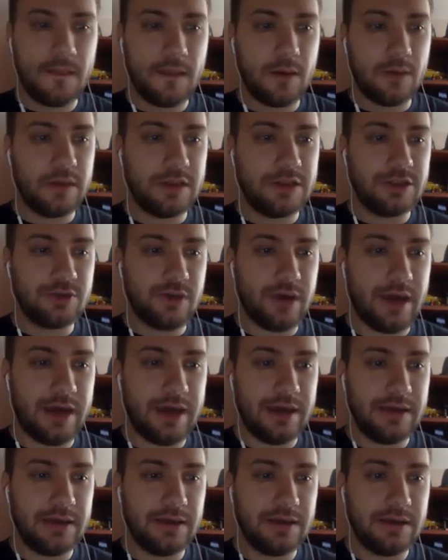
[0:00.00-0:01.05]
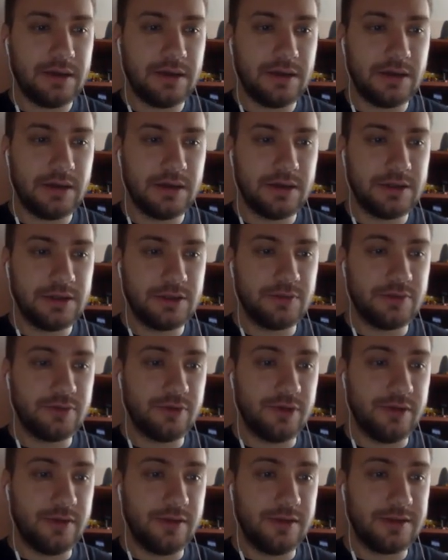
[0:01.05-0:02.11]
we try to
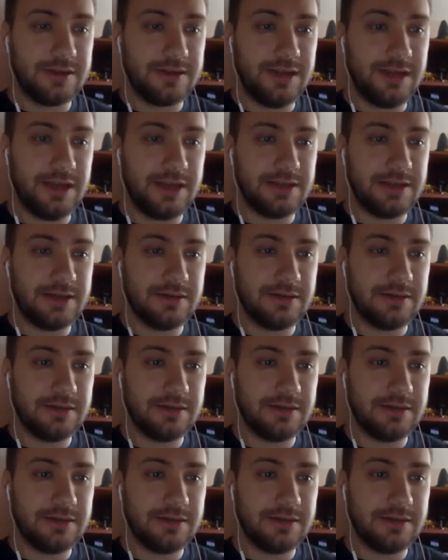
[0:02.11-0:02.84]
print this data.